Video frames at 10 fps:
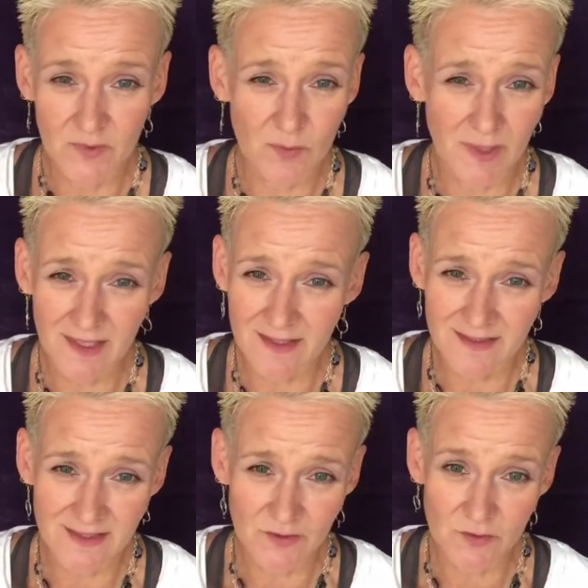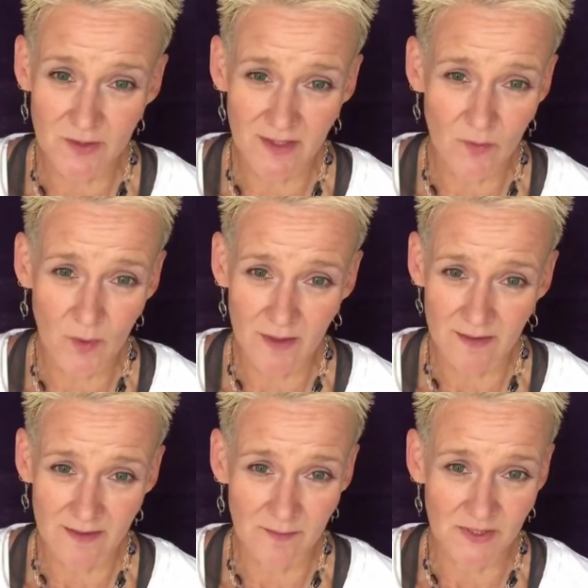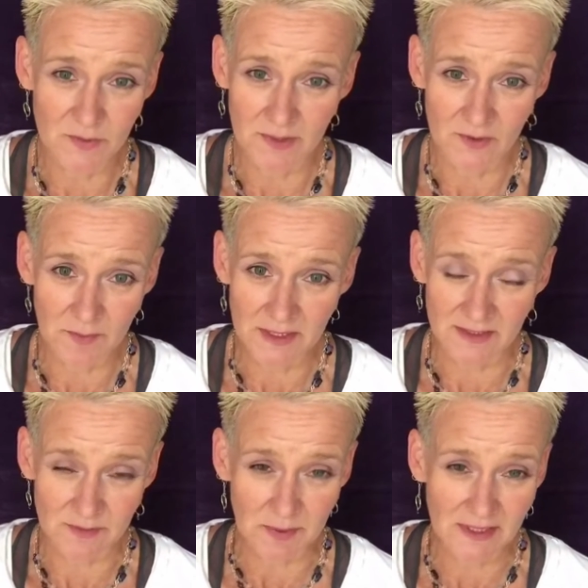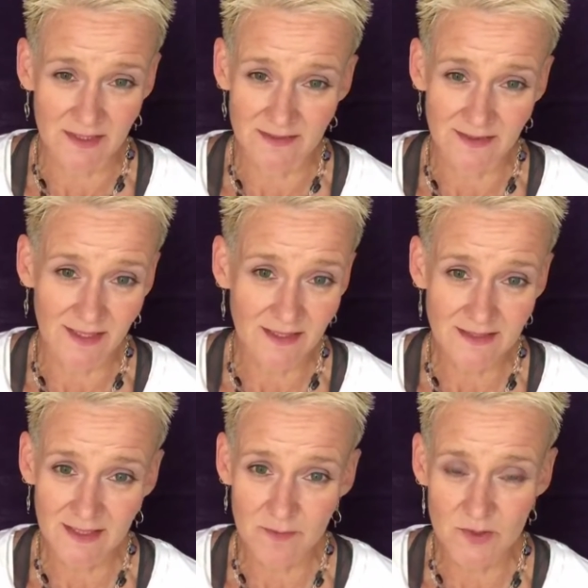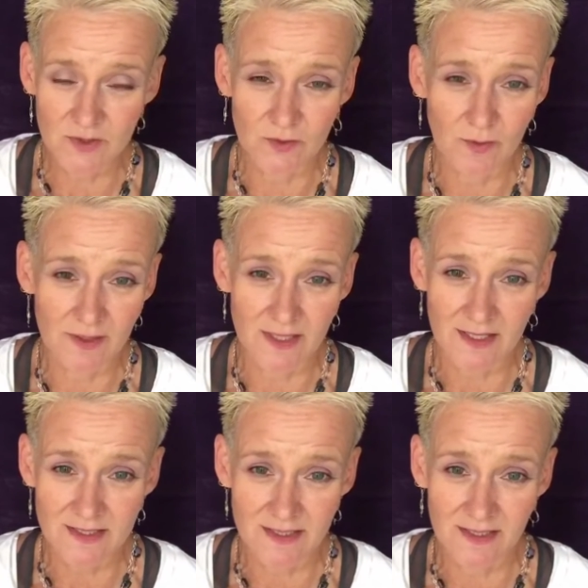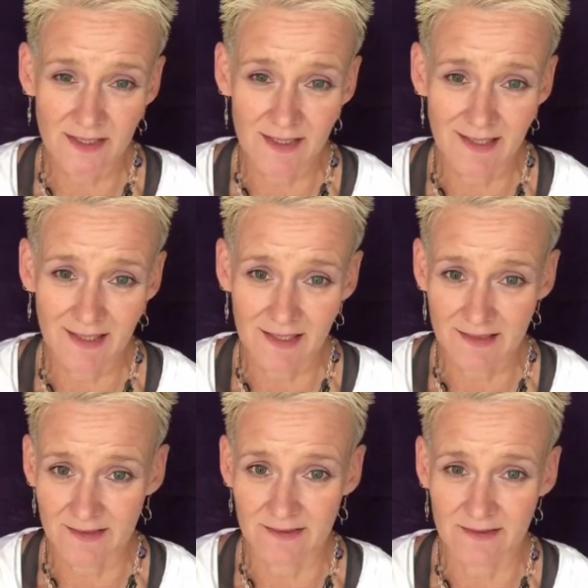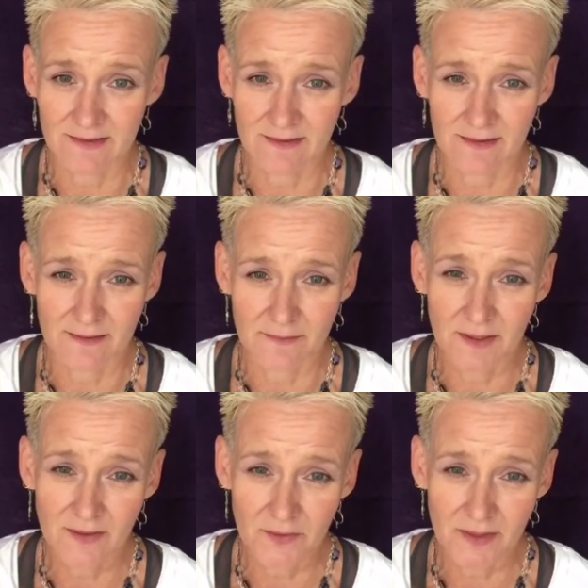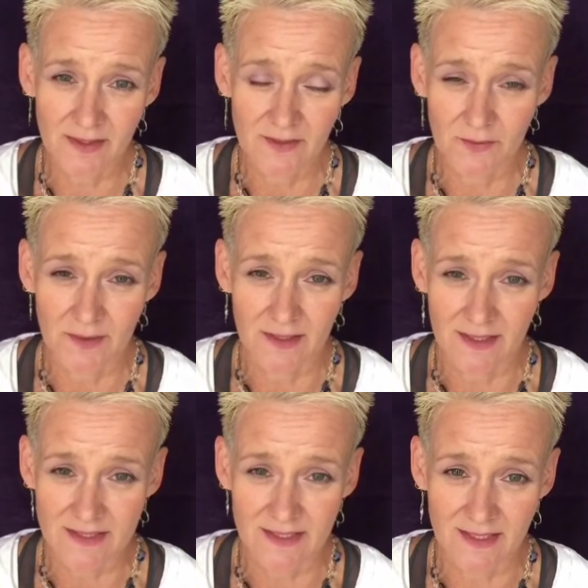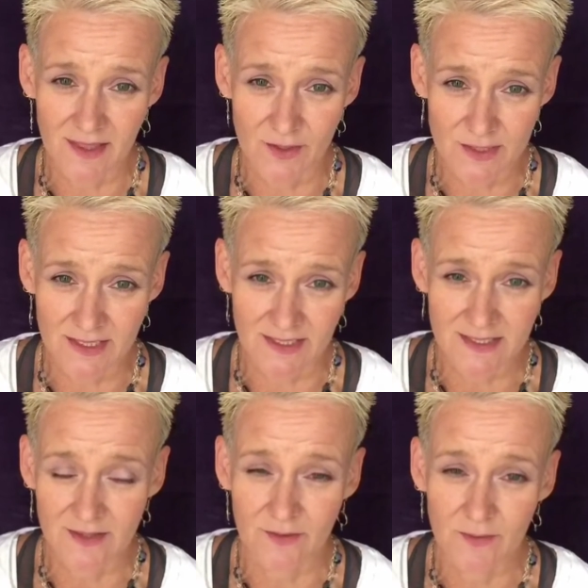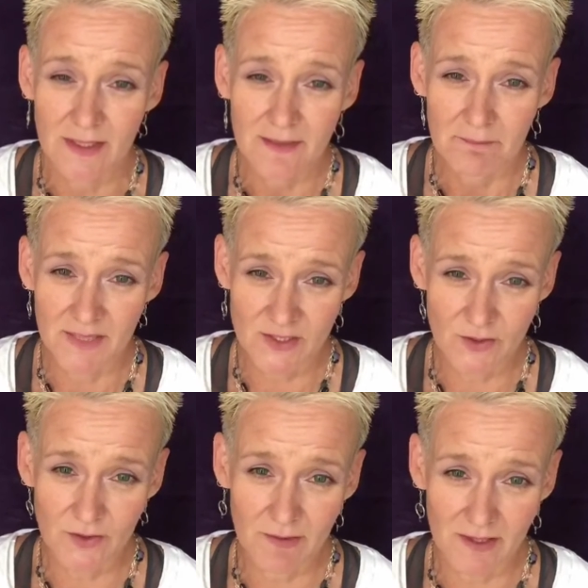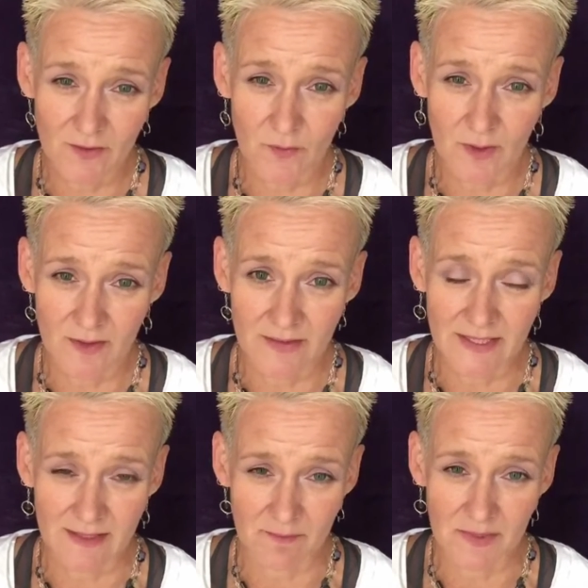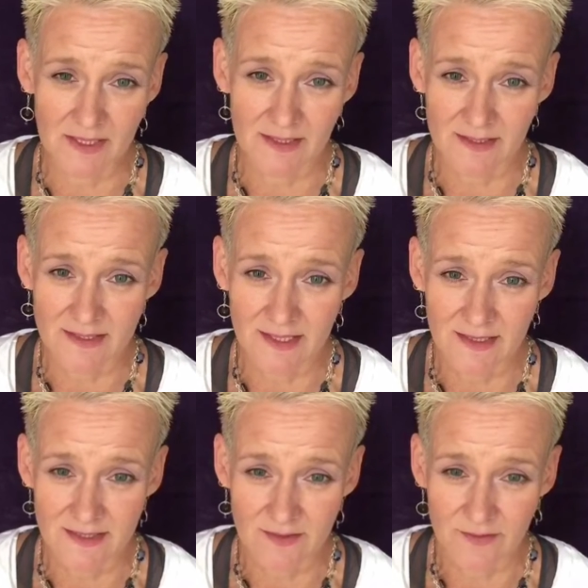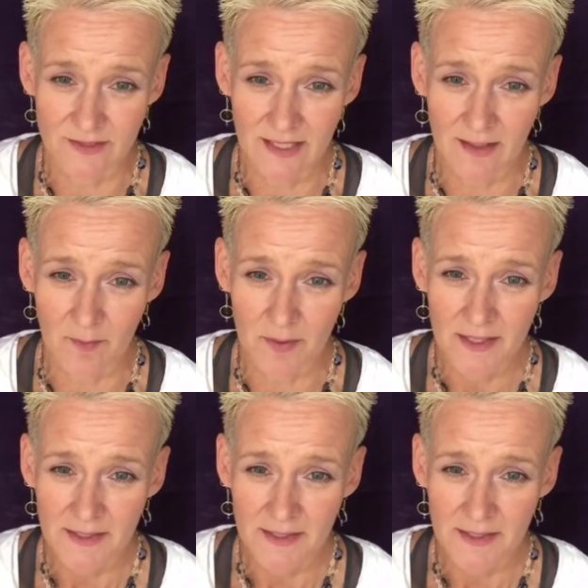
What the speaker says: you want to continue drinking water in between your meals, because a lot of times you are actually not hungry, you are actually thirsty. So make sure you get your water in, because that is going to help.